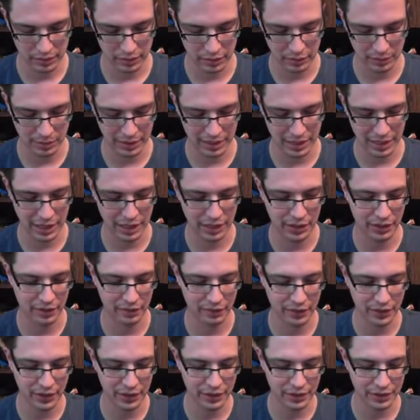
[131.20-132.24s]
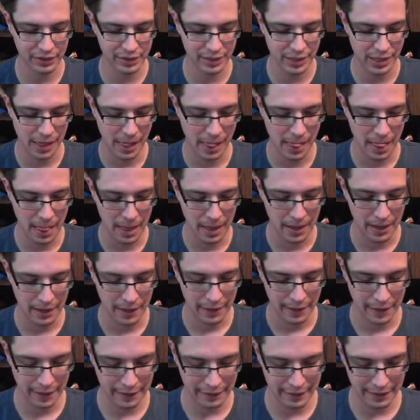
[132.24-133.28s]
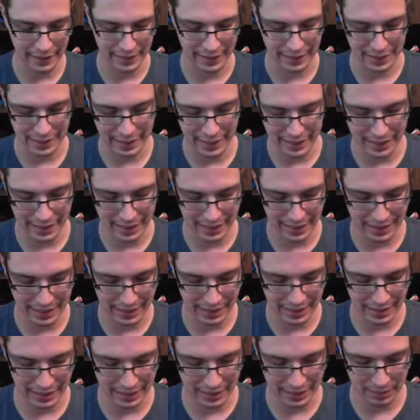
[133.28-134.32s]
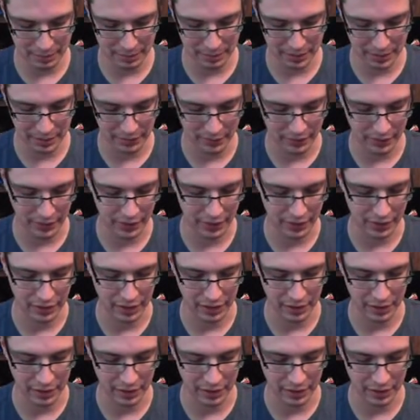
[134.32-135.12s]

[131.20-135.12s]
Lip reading: go back to editing figures. Alright, let us pick a figure.